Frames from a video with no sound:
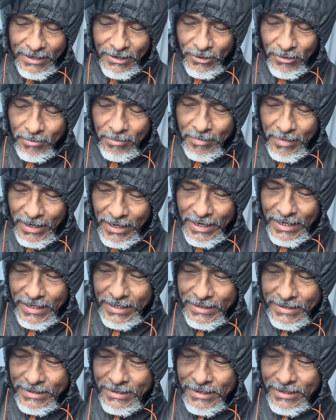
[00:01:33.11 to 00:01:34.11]
don't
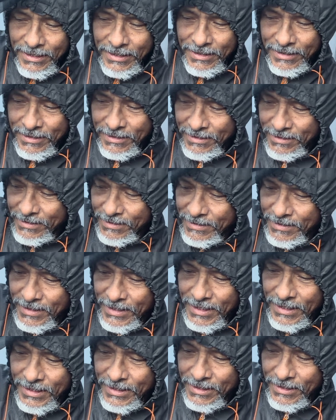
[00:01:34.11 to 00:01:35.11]
mind
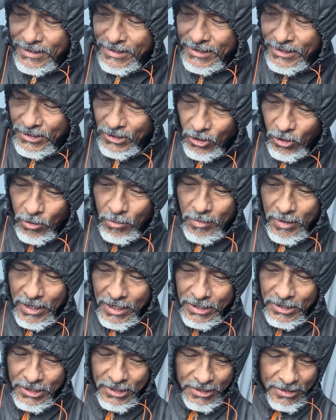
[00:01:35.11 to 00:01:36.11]
it so
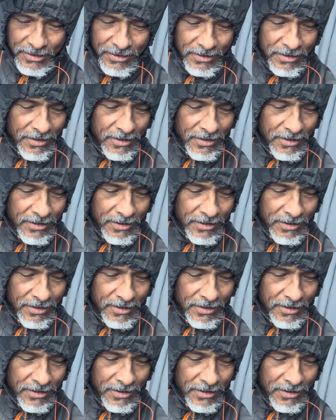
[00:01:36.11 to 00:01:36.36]
much.